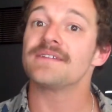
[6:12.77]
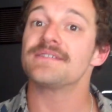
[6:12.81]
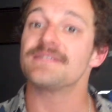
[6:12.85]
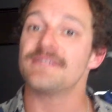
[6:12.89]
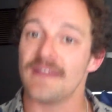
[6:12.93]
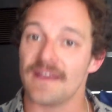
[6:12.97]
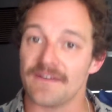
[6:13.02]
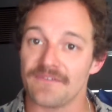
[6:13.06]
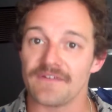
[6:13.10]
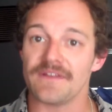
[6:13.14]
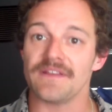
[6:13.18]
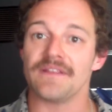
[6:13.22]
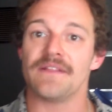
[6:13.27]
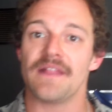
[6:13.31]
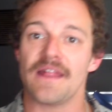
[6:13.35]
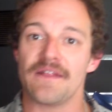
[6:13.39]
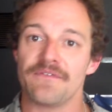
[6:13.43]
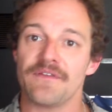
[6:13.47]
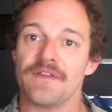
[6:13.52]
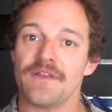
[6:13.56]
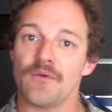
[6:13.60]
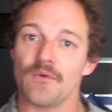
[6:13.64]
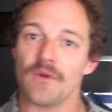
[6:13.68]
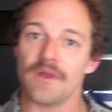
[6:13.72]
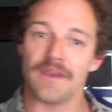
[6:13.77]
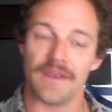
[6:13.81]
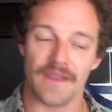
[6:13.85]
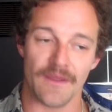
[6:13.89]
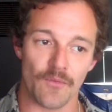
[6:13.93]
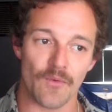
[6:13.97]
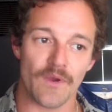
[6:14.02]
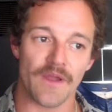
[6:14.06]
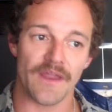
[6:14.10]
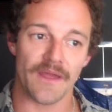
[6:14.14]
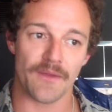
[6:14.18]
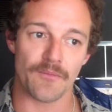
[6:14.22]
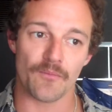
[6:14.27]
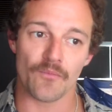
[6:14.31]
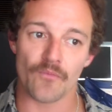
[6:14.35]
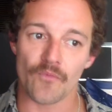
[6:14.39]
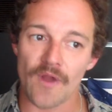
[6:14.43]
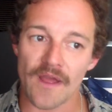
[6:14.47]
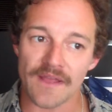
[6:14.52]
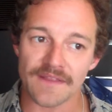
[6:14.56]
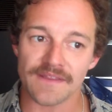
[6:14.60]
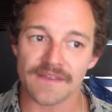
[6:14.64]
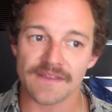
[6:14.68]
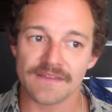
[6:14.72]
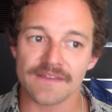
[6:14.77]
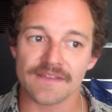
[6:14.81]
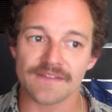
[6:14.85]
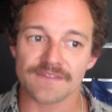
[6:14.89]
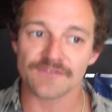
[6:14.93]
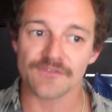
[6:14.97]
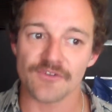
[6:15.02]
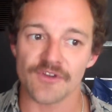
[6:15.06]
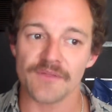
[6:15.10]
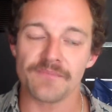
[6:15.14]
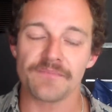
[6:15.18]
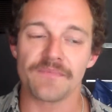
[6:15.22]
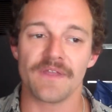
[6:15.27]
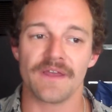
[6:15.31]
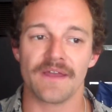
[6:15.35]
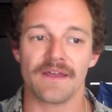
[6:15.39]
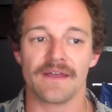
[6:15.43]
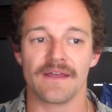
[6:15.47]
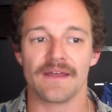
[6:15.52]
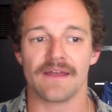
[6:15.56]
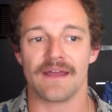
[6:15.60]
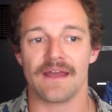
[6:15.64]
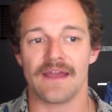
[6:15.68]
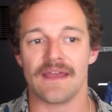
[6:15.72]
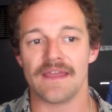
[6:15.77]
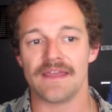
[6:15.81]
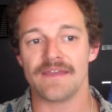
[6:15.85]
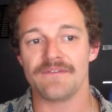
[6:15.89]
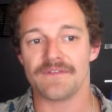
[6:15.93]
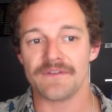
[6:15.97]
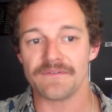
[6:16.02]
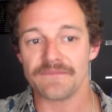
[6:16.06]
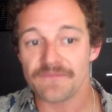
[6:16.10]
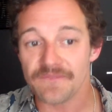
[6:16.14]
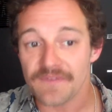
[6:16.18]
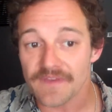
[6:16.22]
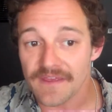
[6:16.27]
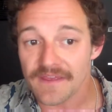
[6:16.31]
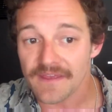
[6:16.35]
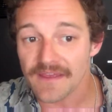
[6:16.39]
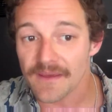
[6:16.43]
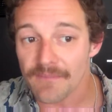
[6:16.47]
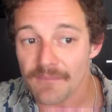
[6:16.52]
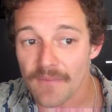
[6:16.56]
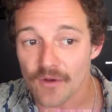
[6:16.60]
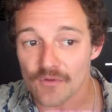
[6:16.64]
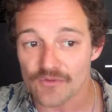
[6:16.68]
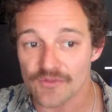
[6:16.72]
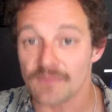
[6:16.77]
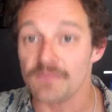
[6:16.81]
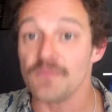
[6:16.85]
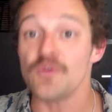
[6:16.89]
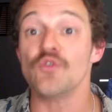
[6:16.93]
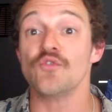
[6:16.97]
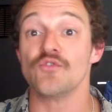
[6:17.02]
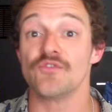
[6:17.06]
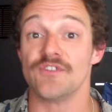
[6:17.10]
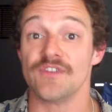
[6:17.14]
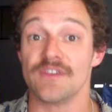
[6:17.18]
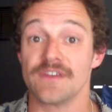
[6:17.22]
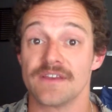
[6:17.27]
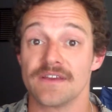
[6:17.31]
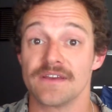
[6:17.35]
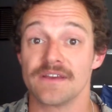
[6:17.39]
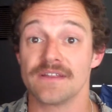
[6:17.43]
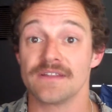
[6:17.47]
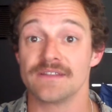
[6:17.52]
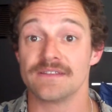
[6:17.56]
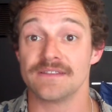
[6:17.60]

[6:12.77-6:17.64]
Yes, definitely. When I'm writing the script, I even think about the music.